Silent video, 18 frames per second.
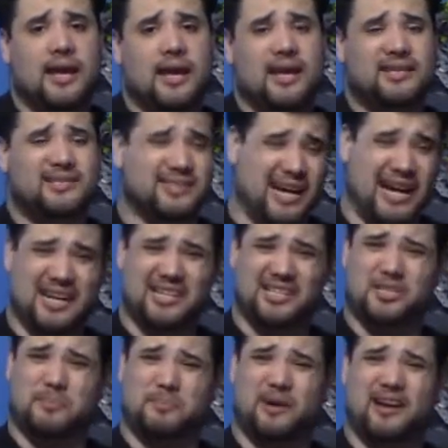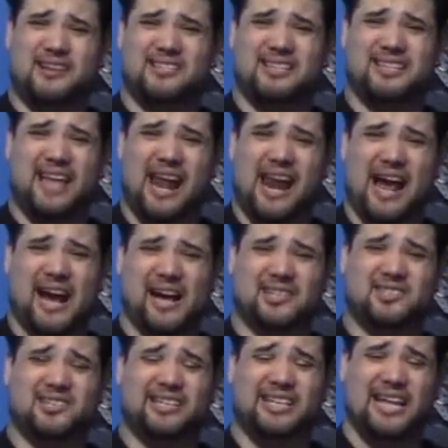It's kind of surprising that I
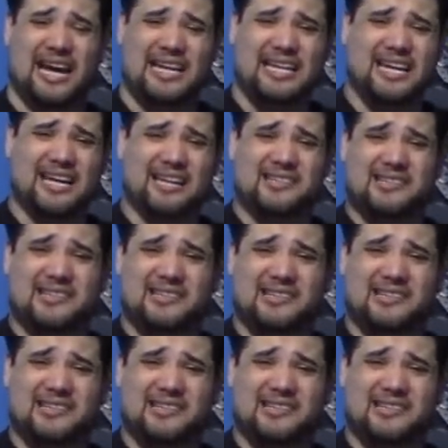actually like it.